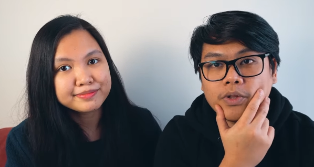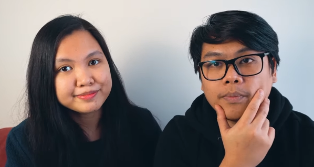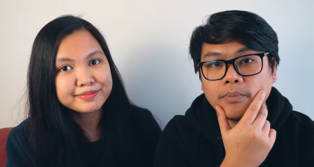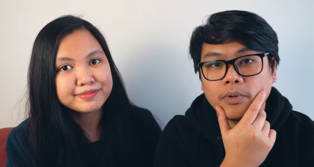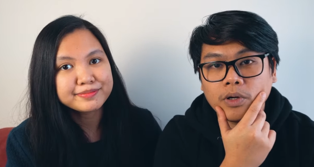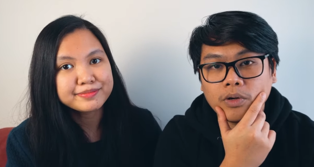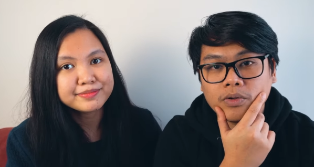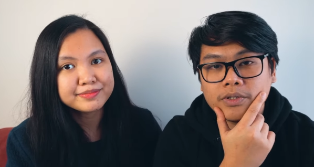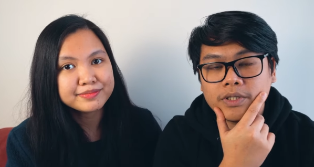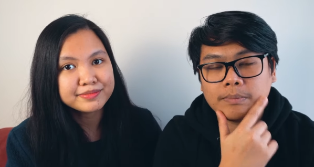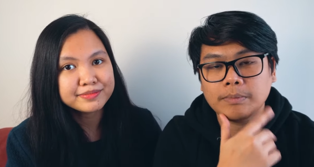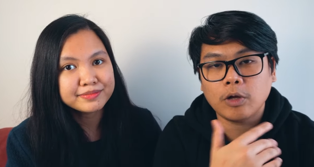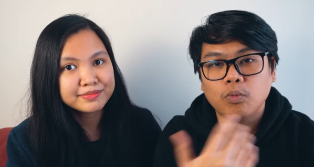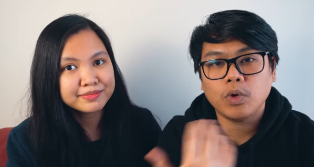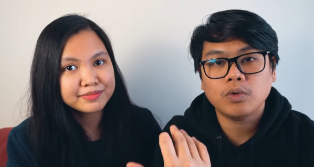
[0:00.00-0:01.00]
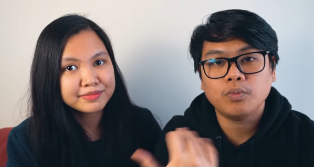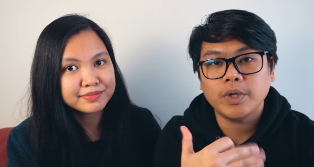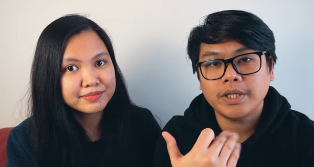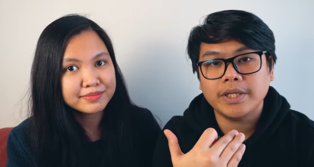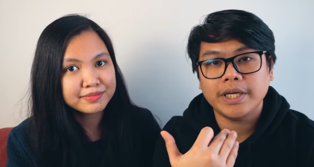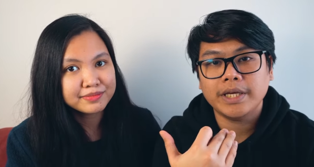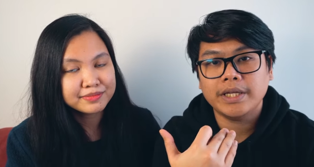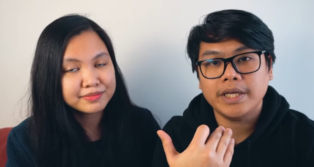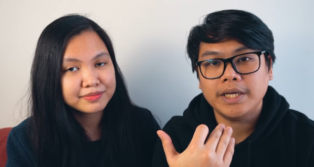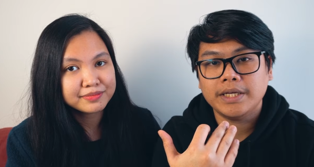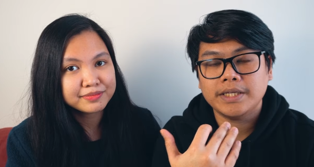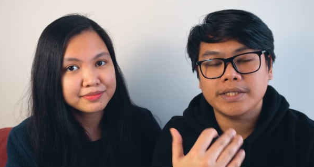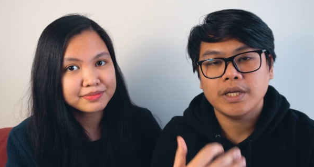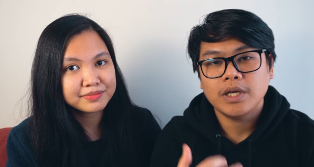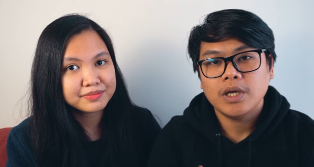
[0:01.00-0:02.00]
Speaker 1: the pros about what we did
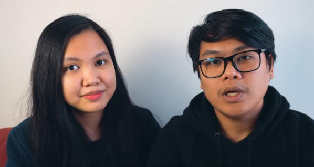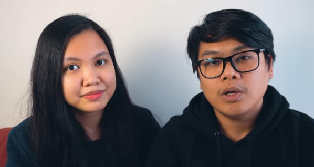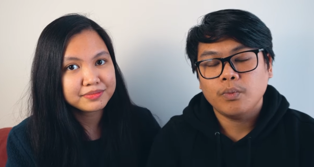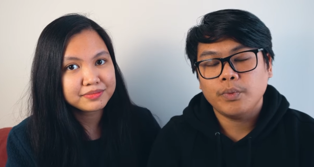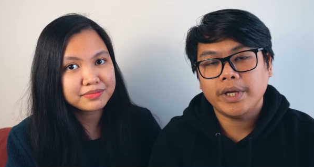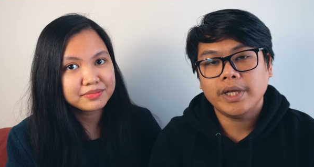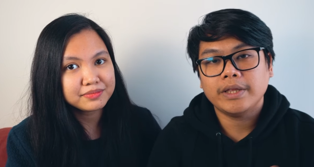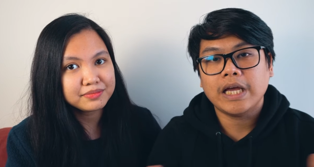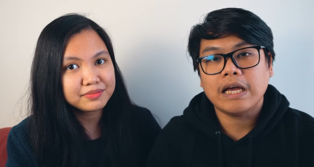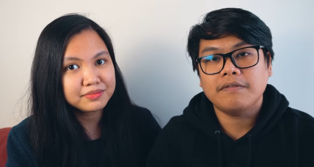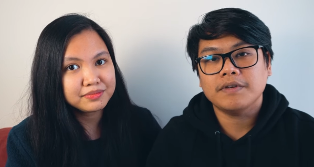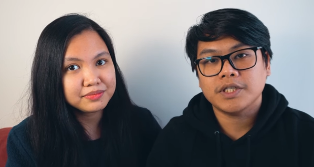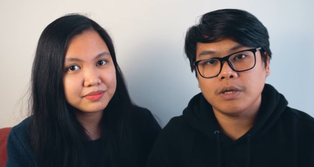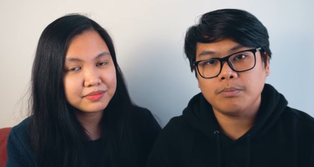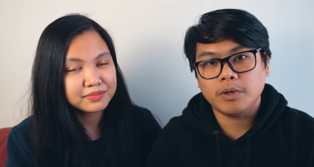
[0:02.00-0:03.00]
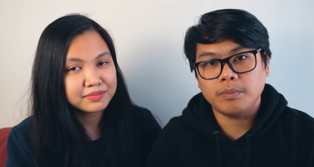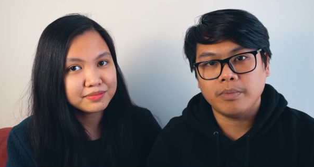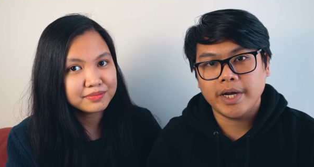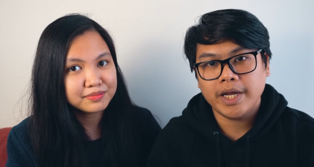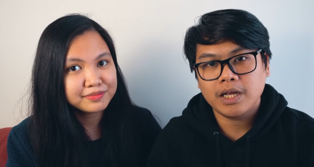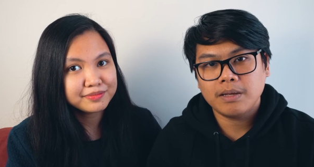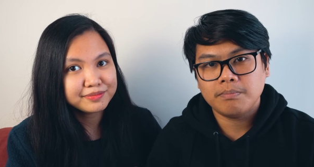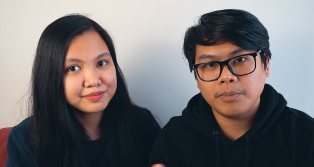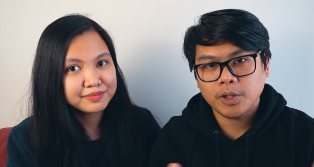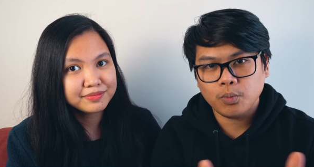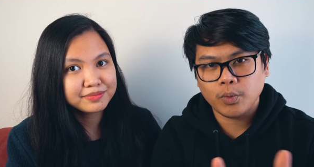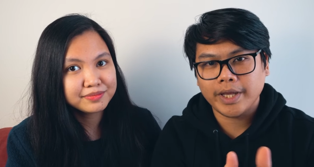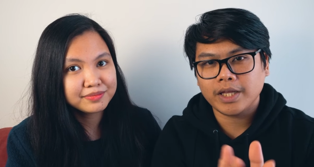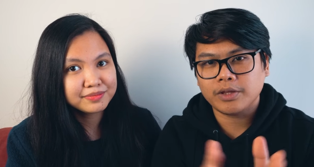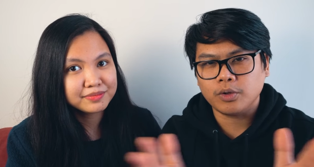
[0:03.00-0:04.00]
is we didn't have a summer break, but
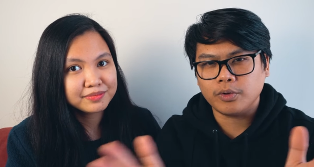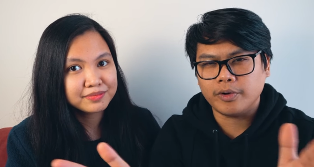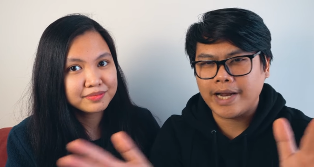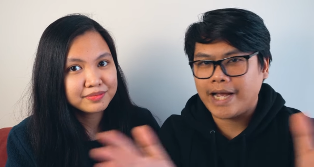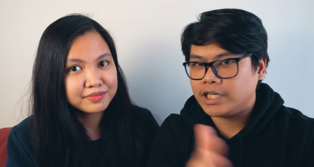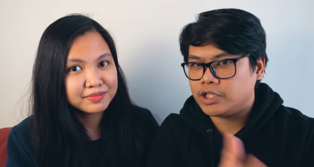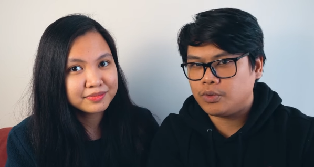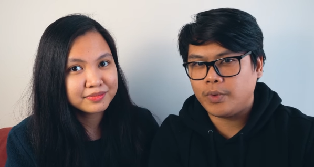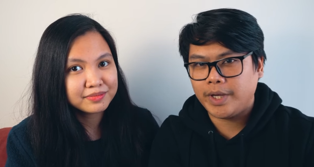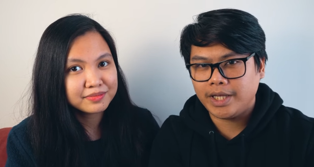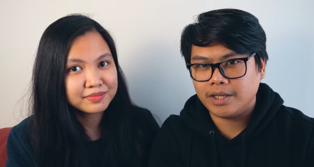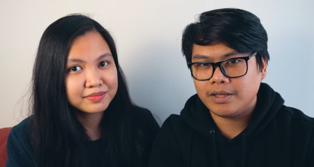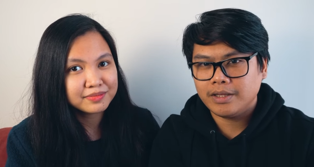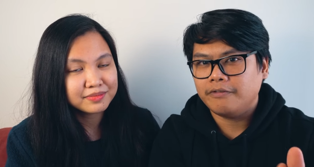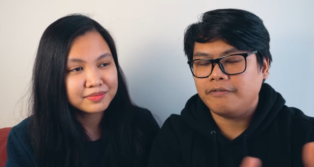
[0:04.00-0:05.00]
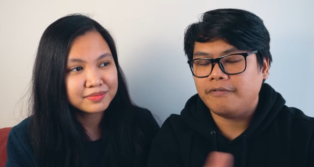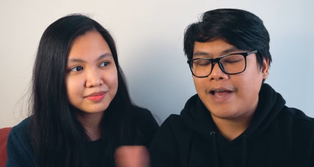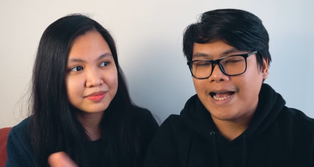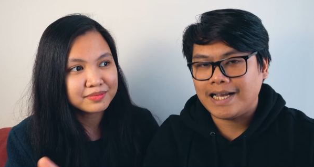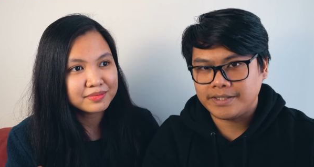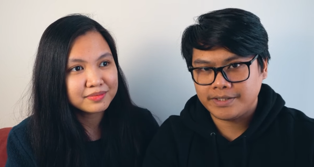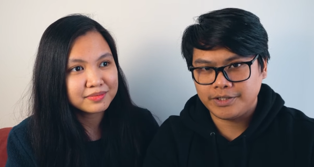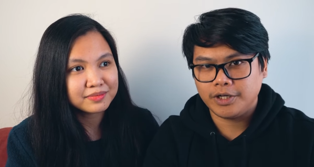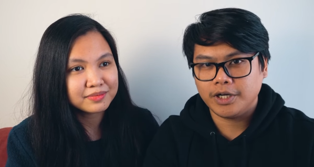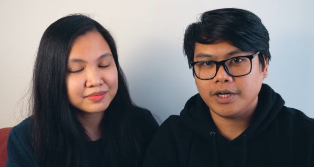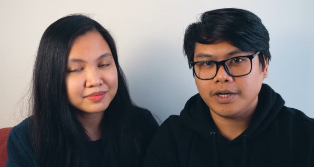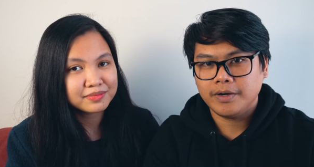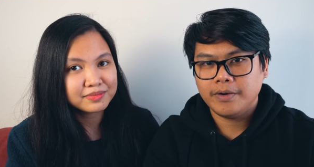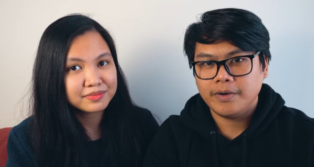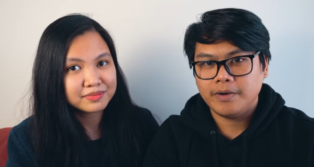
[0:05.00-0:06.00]
we get to graduate
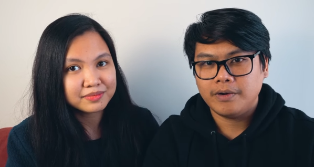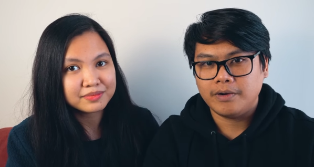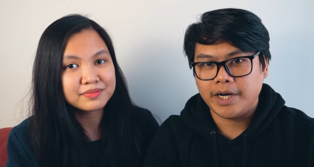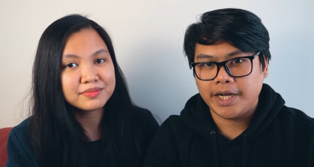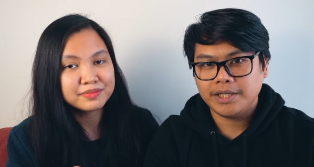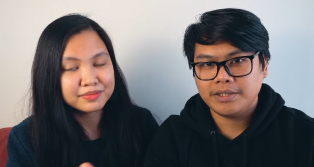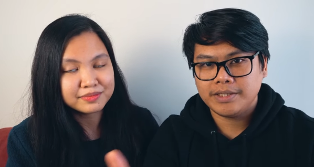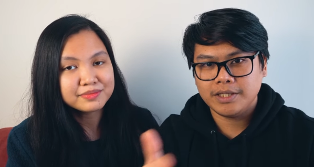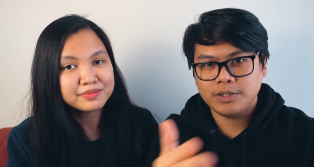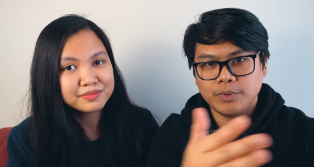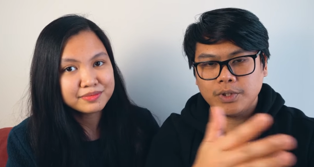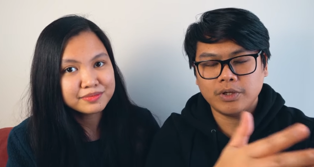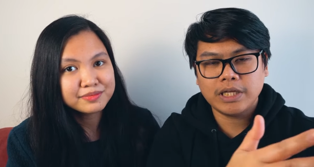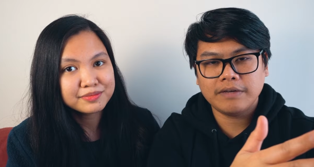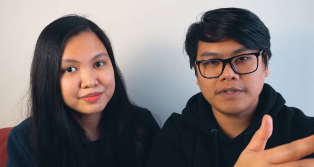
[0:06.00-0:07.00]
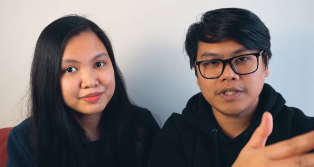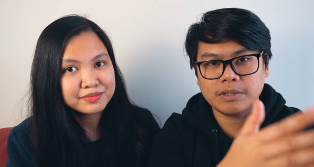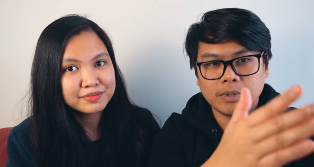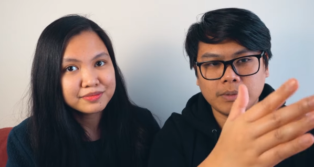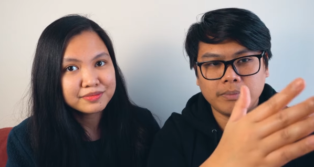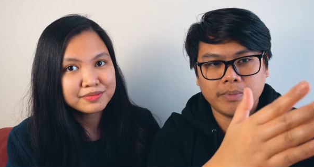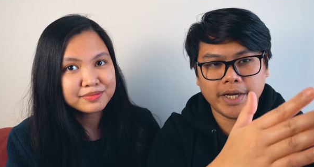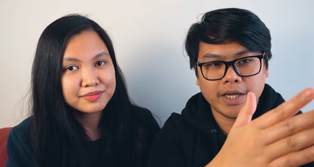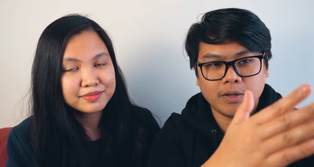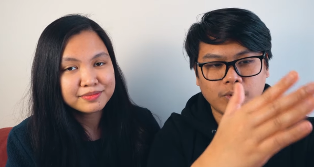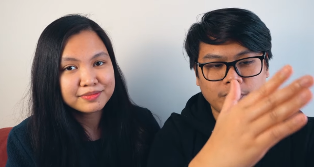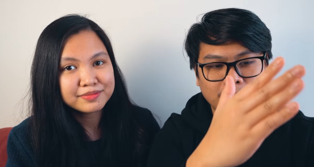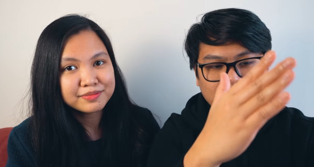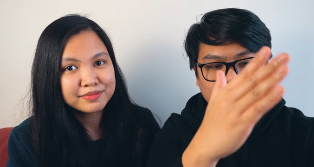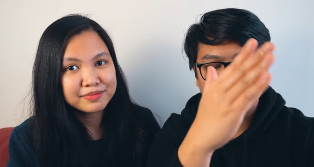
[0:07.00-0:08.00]
faster, right? Since we don't have a summer break,
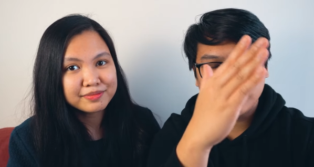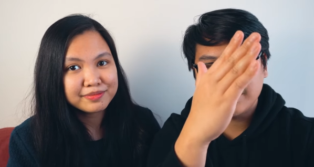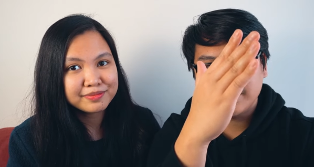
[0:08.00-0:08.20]
we're basically